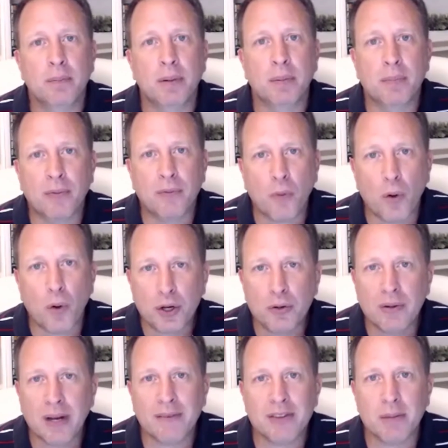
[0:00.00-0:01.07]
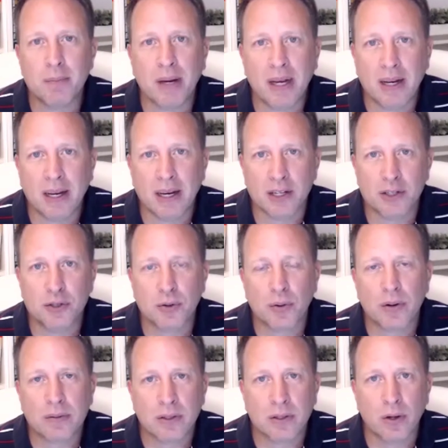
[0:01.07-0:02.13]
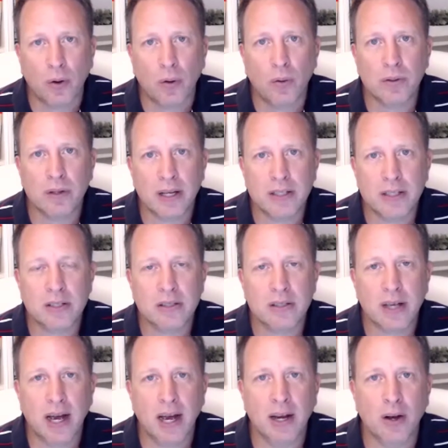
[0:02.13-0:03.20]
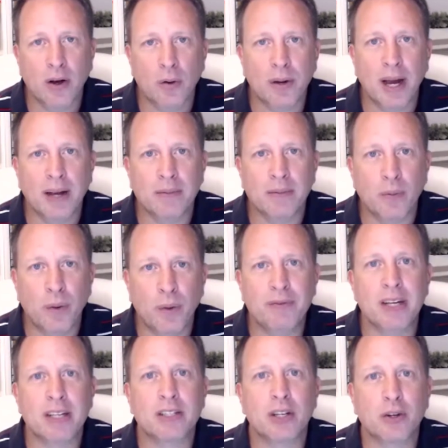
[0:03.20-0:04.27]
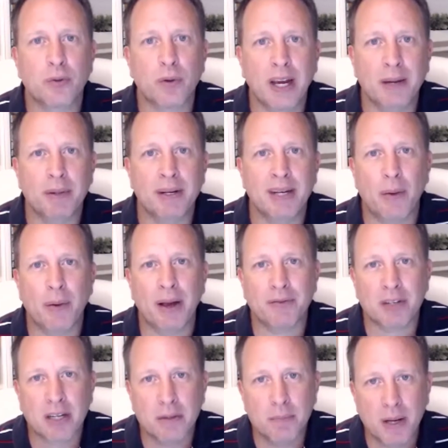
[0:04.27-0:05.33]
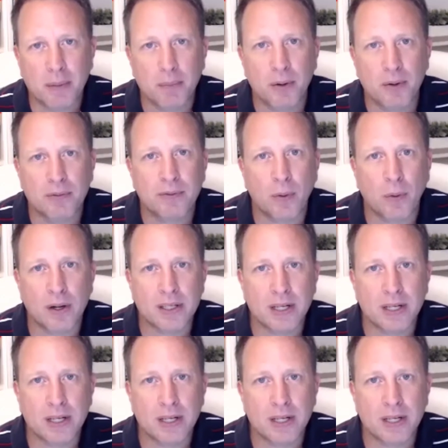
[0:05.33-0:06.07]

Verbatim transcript: But before you leave the meeting, is your goal is to say, okay, we've disagreed, but now we have to commit and move forward.